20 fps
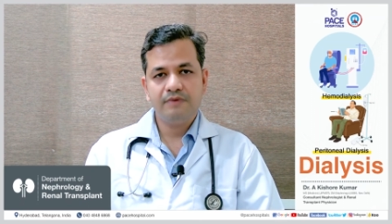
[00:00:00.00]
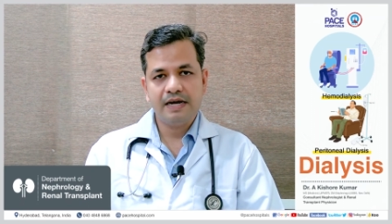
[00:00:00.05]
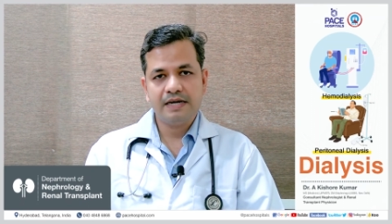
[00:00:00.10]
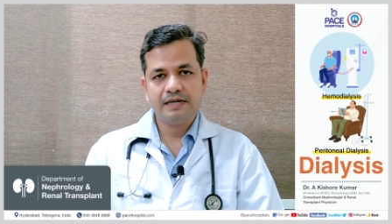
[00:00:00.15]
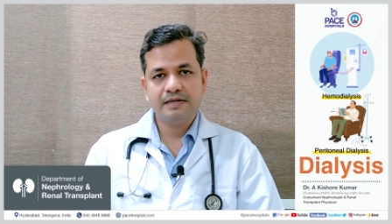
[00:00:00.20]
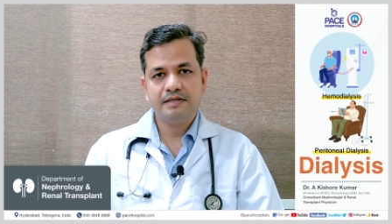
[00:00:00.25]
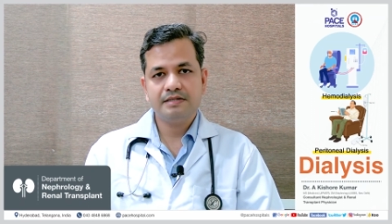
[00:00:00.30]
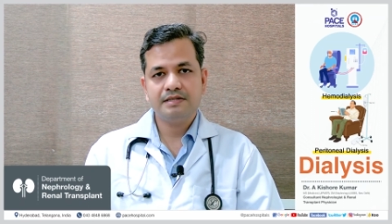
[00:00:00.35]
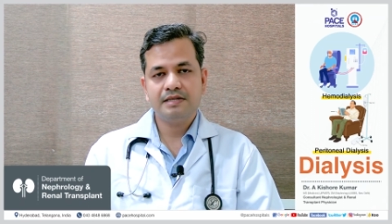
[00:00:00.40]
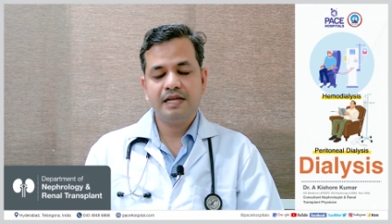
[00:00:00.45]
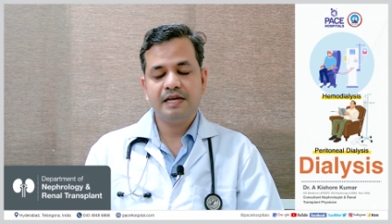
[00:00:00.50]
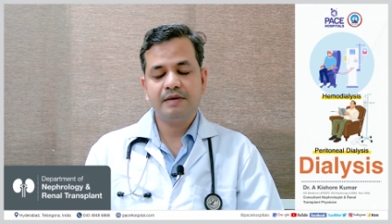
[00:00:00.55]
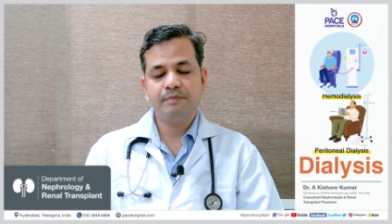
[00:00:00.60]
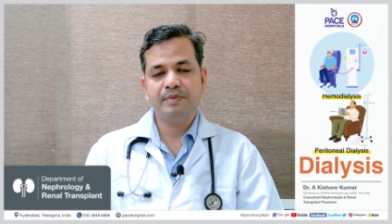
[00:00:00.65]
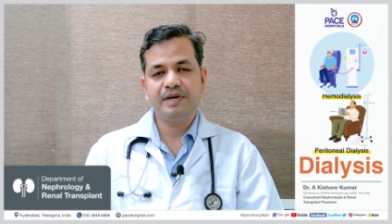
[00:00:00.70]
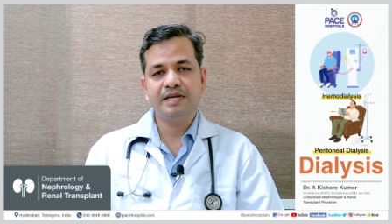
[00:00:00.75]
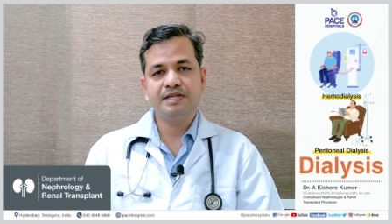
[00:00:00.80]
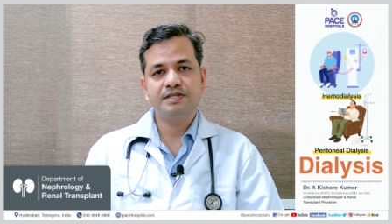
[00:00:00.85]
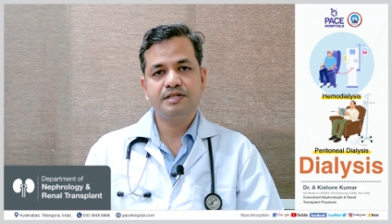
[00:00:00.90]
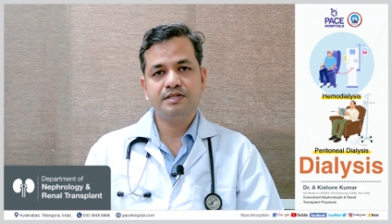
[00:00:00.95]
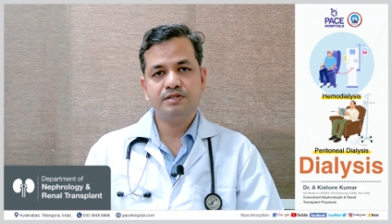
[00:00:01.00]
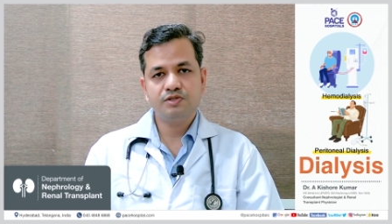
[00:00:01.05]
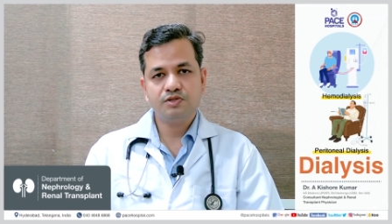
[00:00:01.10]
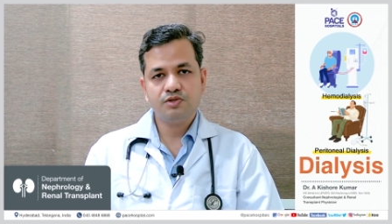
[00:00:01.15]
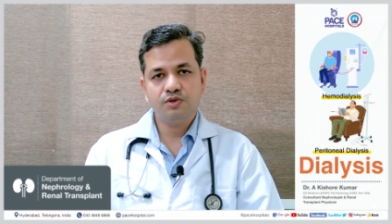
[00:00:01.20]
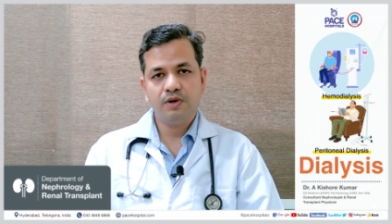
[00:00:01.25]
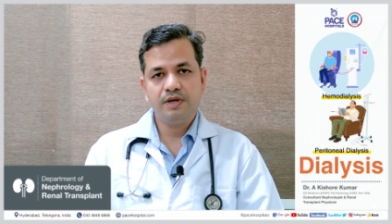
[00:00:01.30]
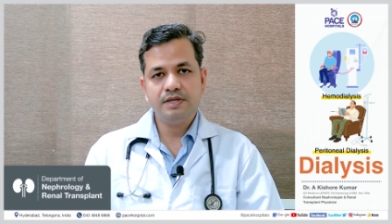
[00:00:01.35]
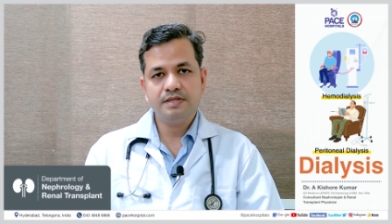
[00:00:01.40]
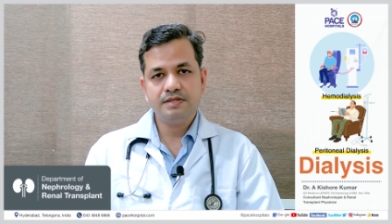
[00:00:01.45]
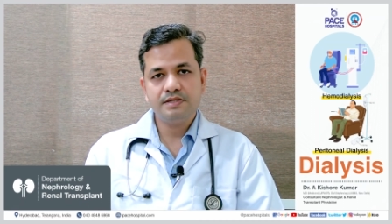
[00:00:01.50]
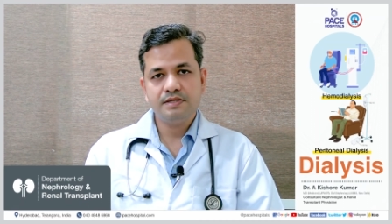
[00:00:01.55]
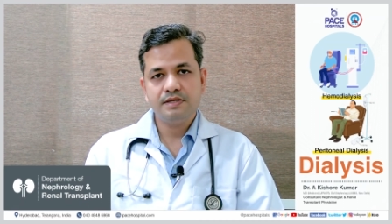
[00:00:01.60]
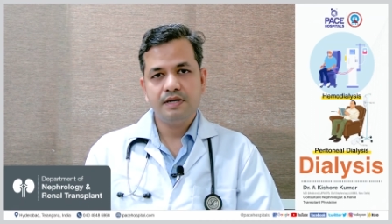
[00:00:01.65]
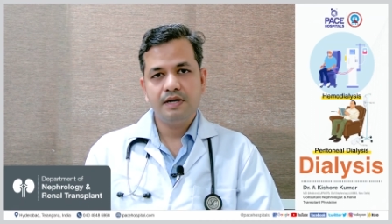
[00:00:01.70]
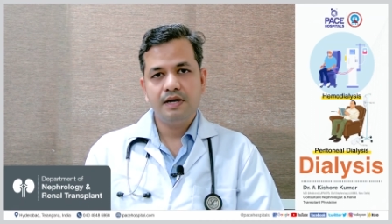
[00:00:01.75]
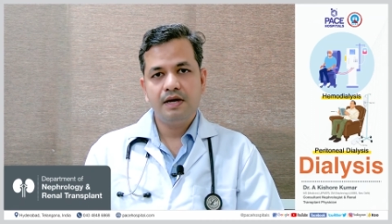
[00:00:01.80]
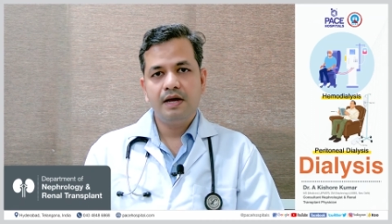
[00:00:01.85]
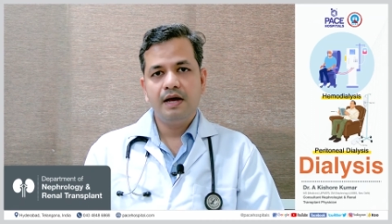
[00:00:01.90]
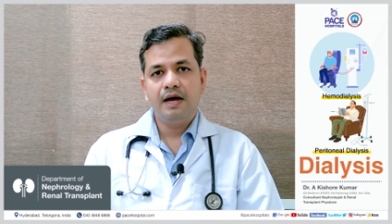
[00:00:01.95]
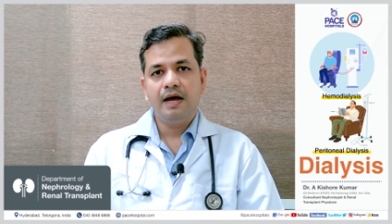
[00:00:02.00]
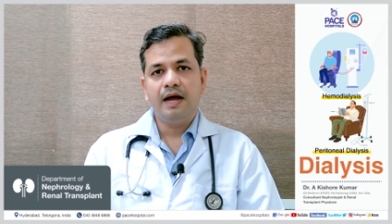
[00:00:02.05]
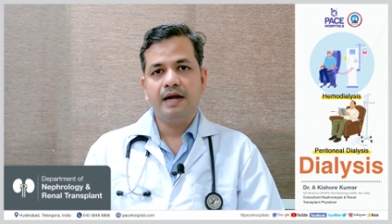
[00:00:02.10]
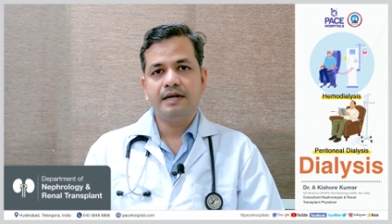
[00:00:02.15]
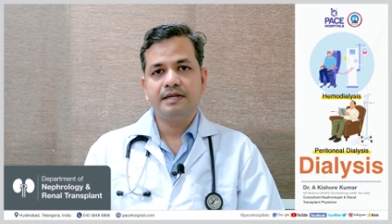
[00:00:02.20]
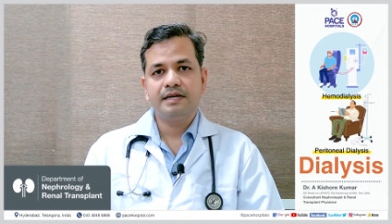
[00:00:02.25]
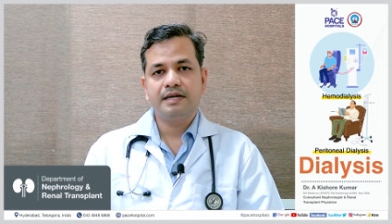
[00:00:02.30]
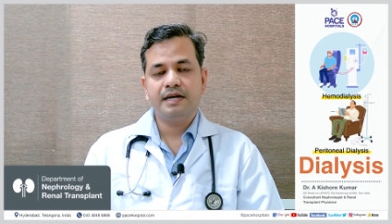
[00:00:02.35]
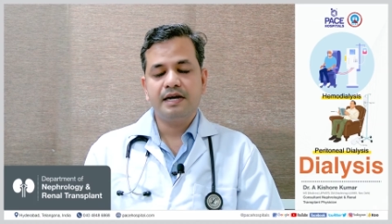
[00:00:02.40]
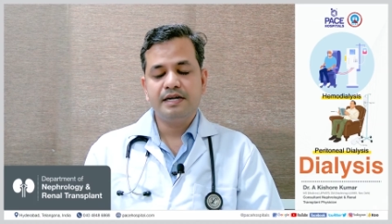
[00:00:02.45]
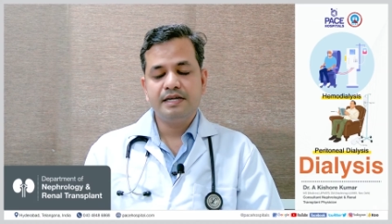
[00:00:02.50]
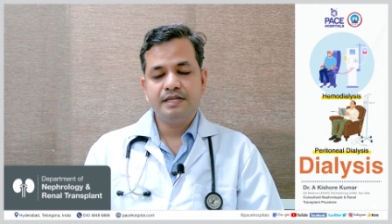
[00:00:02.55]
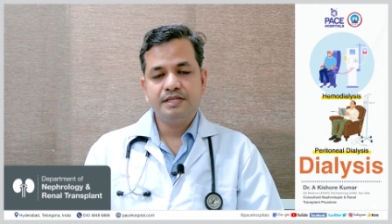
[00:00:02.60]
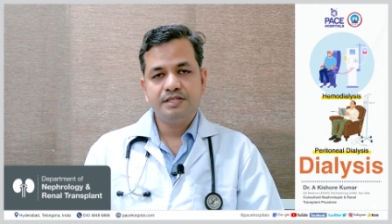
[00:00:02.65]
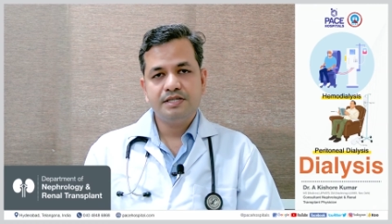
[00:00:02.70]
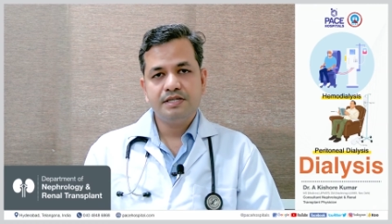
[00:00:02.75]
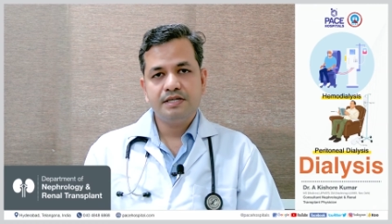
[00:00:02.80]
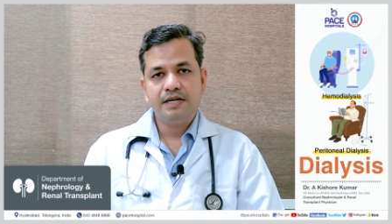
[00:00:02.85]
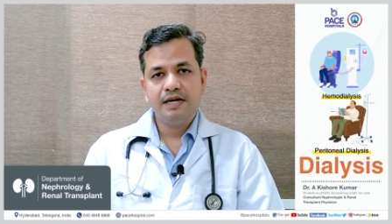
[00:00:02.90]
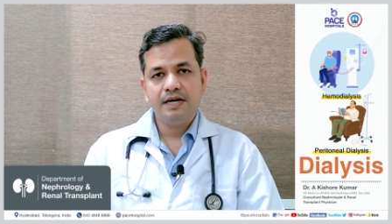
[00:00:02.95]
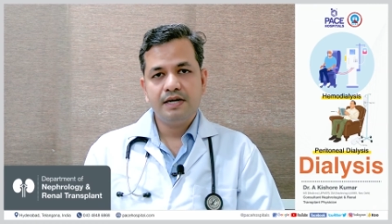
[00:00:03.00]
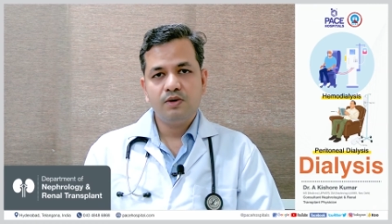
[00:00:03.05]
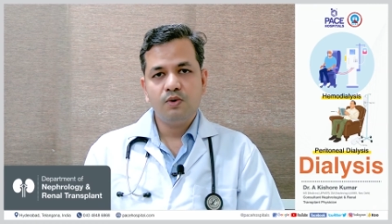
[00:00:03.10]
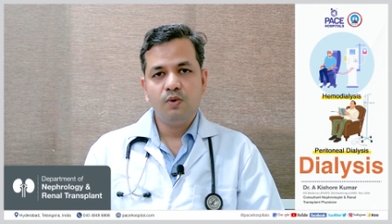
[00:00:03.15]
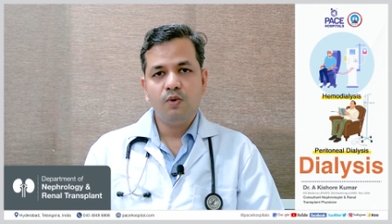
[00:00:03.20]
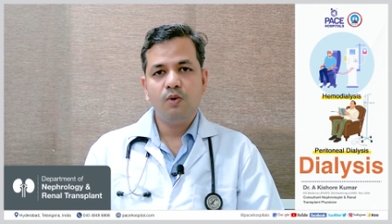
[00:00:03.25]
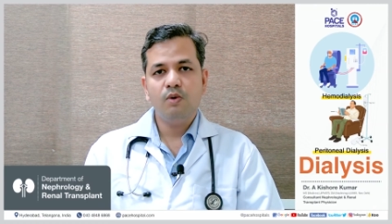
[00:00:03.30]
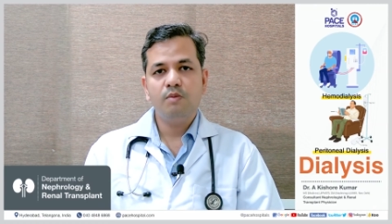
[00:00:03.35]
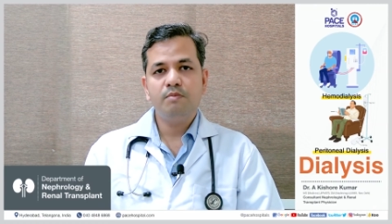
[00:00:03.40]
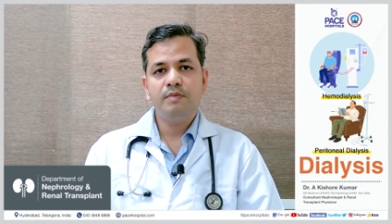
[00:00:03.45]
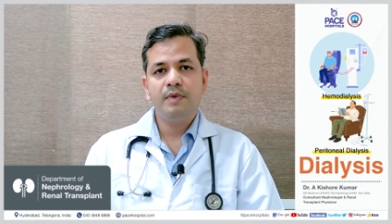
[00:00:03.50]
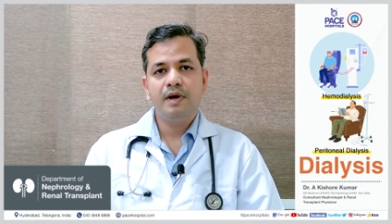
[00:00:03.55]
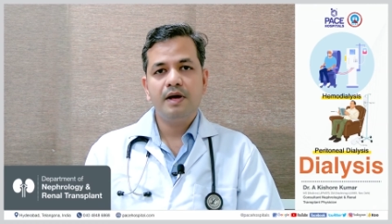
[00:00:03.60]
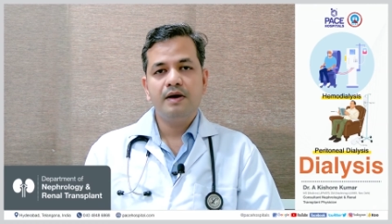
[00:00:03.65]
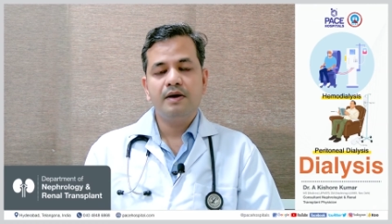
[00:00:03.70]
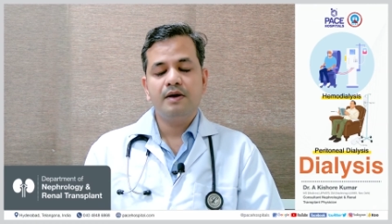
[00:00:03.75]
factors like patient's choice and the condition at home,